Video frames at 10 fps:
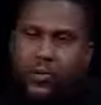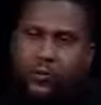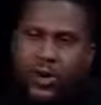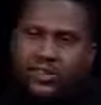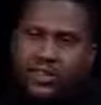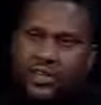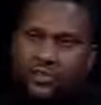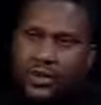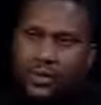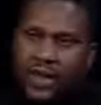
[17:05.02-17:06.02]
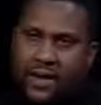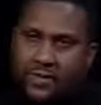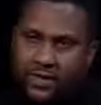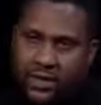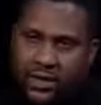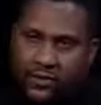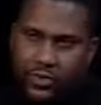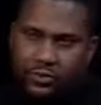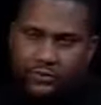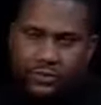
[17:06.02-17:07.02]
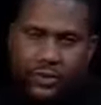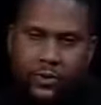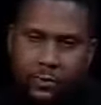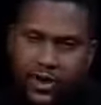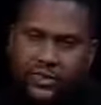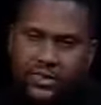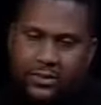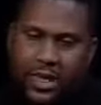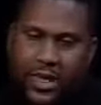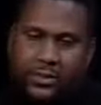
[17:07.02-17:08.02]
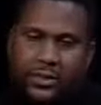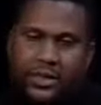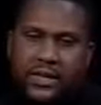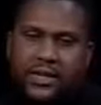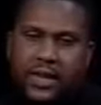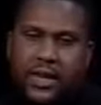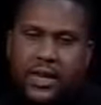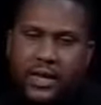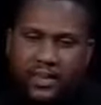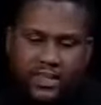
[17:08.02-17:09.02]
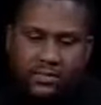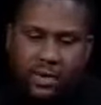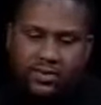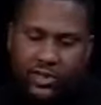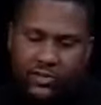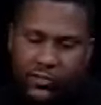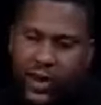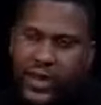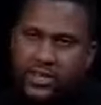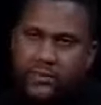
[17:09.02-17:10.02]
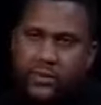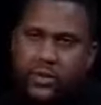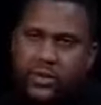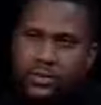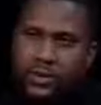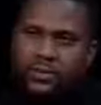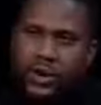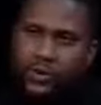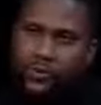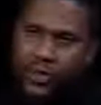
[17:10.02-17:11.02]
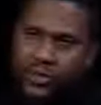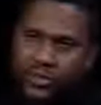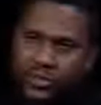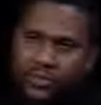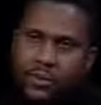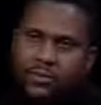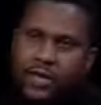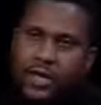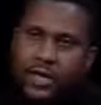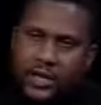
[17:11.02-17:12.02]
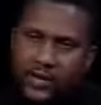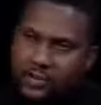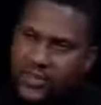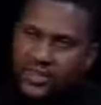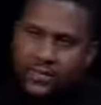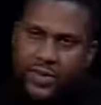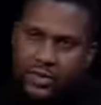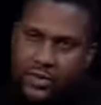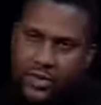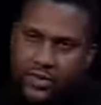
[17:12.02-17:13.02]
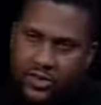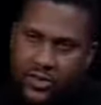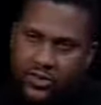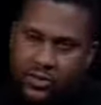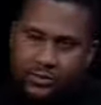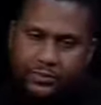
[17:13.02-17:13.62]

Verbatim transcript: the race issues that we have in this country. Racism, I believe, is the most intractable, the most egregious, the most divisive issue in this country.